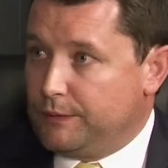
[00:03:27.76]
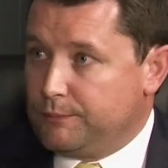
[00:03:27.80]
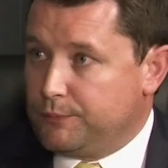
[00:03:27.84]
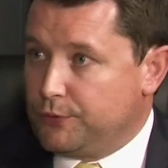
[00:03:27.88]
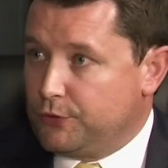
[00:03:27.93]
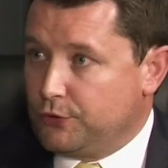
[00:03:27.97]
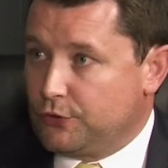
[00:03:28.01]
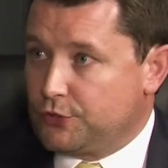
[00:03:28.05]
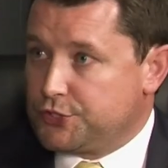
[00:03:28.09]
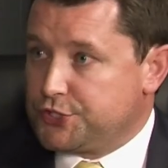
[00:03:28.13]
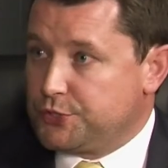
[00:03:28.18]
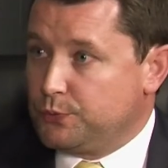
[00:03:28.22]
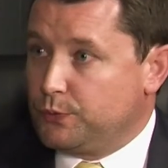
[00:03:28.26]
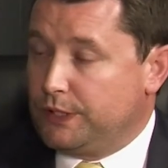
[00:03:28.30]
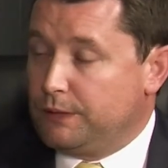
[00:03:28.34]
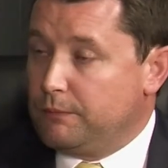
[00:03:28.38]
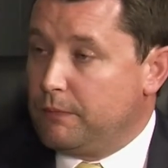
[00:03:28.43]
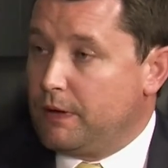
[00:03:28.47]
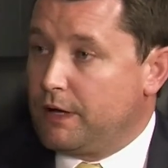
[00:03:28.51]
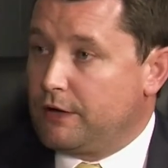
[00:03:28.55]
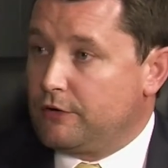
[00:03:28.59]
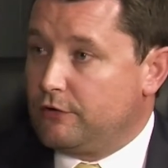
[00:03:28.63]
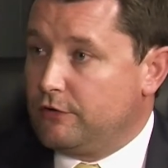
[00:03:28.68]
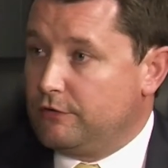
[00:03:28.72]
in production within a
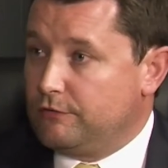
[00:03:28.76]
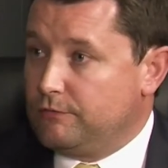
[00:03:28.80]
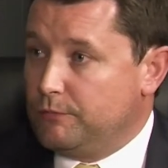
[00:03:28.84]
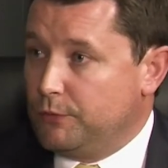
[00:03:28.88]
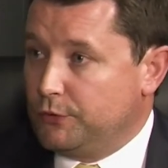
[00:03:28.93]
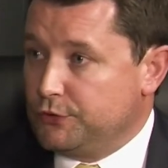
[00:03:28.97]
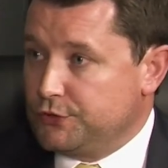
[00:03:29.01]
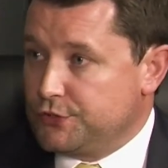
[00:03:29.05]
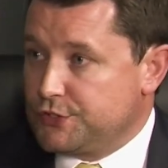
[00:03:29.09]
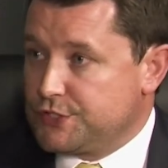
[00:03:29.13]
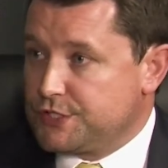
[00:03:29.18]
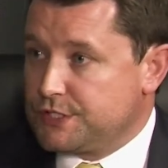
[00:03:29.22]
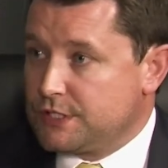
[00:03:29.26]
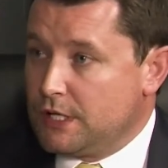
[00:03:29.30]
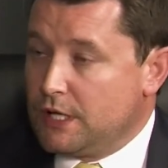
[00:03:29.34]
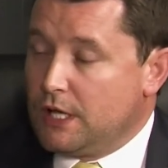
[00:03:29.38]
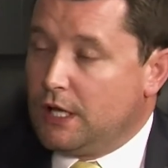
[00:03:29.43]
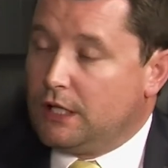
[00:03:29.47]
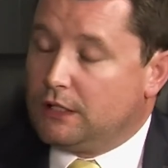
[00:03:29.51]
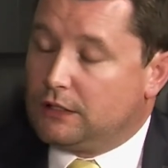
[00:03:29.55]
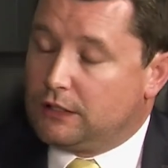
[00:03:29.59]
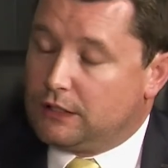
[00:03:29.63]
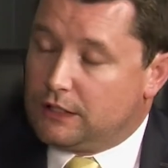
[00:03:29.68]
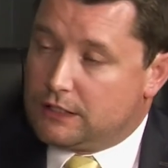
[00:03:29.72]
matter of months.
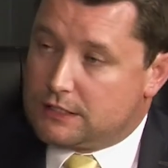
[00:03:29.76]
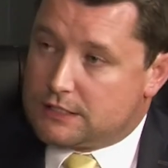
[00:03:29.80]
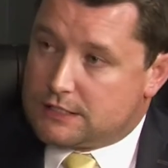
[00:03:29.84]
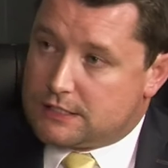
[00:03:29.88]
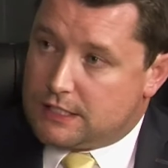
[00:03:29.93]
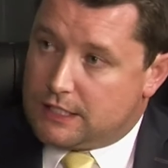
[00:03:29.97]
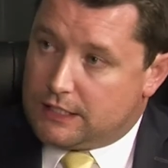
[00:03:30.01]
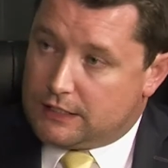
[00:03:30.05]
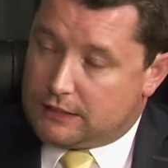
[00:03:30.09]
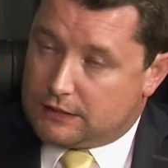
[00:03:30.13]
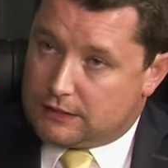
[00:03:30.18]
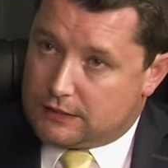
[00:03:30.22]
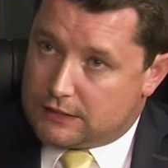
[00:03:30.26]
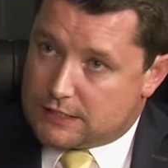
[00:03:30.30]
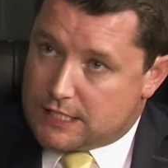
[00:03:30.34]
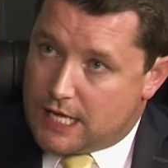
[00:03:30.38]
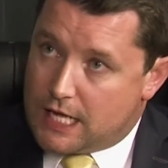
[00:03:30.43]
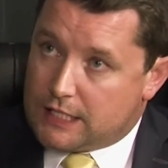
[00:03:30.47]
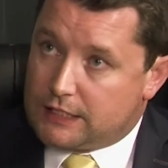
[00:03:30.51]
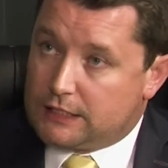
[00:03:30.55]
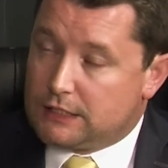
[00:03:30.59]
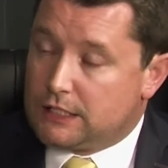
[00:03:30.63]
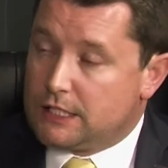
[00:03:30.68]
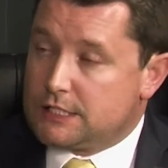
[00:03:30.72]
The
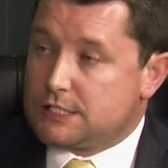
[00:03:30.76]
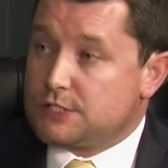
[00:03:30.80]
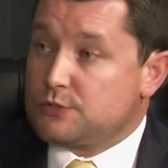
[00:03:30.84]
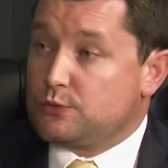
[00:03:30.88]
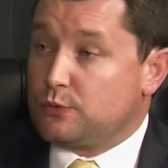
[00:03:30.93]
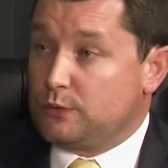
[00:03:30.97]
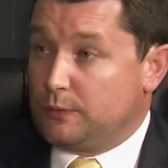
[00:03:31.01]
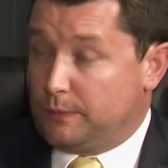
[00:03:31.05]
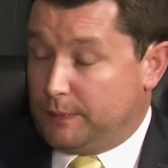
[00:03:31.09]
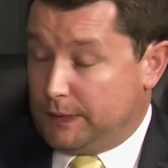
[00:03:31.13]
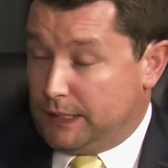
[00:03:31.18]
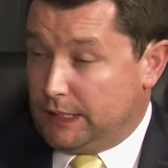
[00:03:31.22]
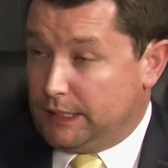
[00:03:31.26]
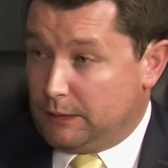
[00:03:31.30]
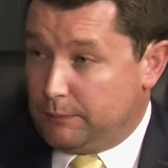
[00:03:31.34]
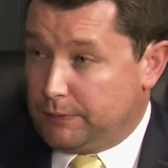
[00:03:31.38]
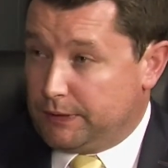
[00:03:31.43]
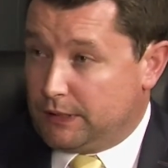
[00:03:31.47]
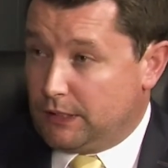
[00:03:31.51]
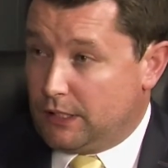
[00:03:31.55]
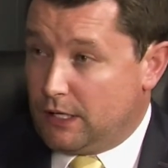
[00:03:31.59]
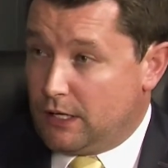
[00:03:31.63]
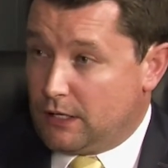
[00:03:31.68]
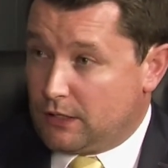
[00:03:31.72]
Italian licence will be a little
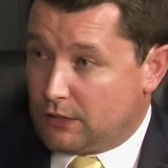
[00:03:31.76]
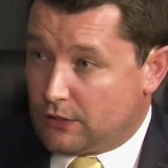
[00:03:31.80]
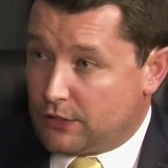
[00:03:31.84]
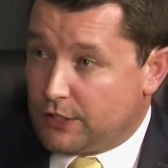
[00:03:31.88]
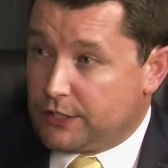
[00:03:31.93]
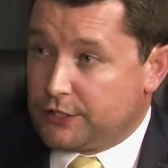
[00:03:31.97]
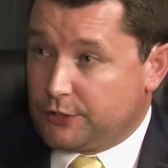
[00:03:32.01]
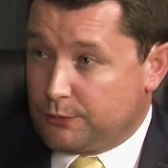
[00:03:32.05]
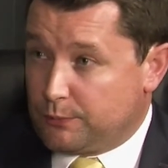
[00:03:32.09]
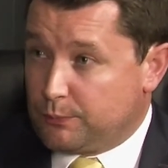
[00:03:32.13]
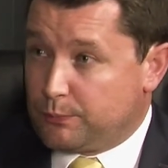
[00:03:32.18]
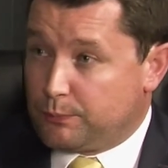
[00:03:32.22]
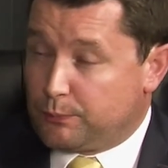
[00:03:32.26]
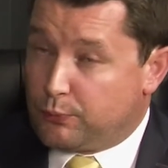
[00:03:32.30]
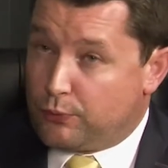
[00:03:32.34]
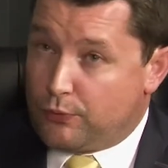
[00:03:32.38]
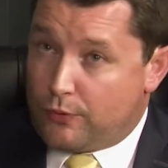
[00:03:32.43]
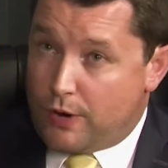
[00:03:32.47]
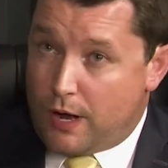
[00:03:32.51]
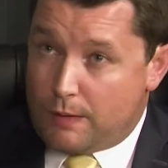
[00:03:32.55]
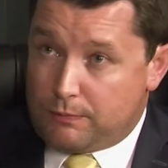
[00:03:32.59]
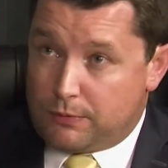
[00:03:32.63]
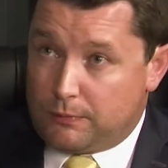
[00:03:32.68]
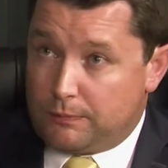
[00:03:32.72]
bit longer. You're
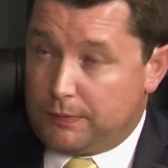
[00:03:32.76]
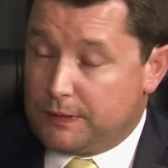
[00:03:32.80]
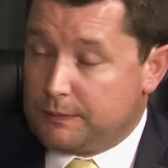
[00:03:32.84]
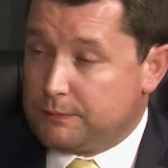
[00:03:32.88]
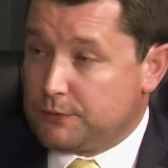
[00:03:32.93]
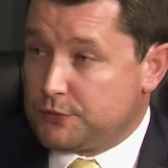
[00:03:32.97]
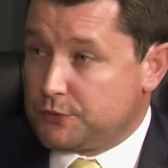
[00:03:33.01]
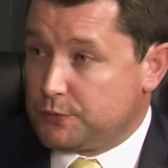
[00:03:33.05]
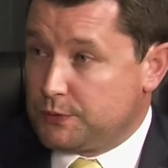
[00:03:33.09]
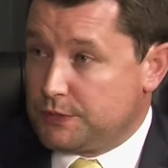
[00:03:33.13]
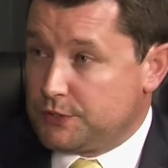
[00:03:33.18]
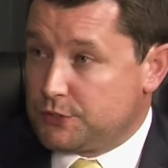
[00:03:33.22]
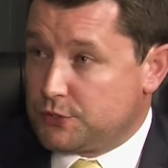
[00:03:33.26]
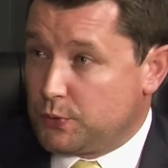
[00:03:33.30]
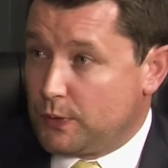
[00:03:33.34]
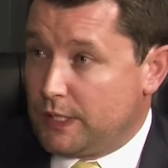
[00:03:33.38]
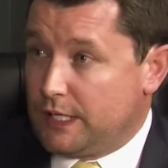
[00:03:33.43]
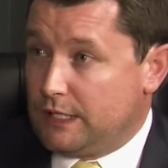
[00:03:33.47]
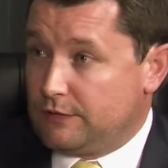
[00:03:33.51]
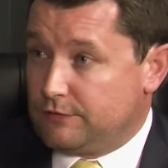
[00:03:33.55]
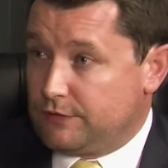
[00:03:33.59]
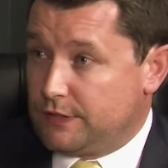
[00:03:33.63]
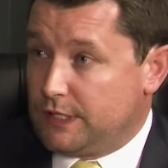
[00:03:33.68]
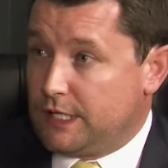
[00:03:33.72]
probably between
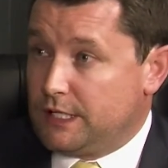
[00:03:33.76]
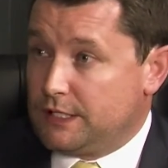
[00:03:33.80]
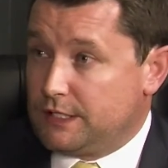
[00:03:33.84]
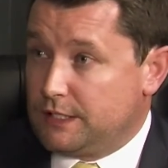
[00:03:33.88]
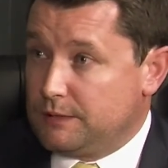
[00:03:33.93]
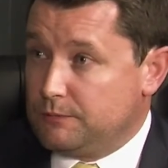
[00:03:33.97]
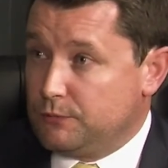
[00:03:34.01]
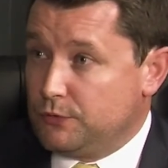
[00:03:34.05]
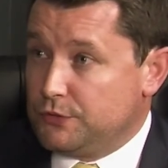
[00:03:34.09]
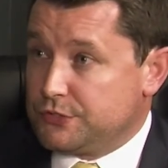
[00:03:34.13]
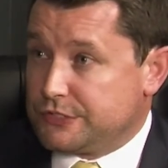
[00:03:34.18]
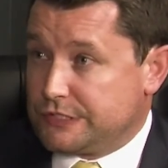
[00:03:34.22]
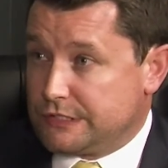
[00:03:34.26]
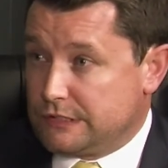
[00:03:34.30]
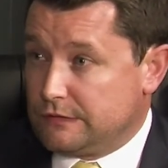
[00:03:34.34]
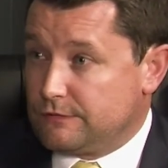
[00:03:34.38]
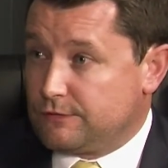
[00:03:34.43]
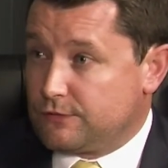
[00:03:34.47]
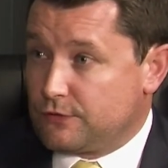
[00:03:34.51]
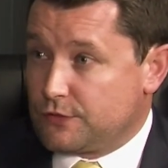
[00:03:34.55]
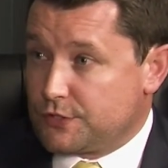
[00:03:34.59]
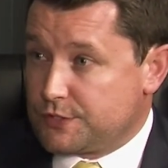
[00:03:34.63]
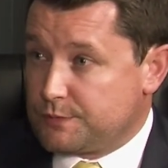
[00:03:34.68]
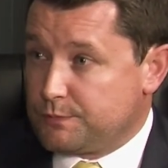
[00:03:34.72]
12 and 18 months until
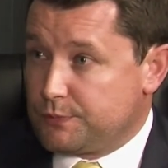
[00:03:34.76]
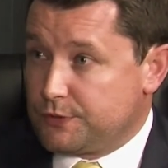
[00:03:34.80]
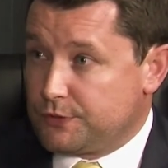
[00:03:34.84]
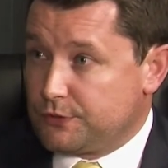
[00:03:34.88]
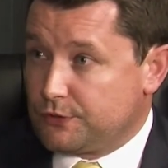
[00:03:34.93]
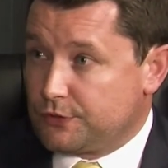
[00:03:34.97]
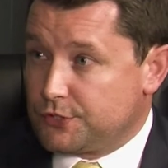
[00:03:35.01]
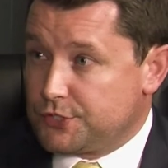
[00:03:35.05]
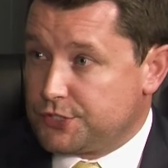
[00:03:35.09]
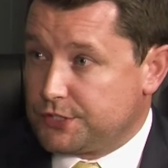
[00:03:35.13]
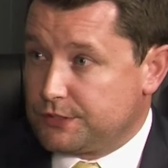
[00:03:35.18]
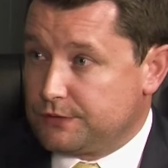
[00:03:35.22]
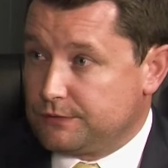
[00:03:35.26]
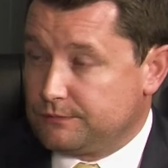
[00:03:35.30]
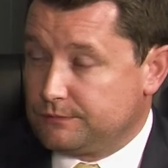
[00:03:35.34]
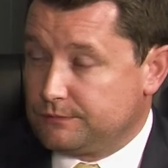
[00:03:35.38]
first production.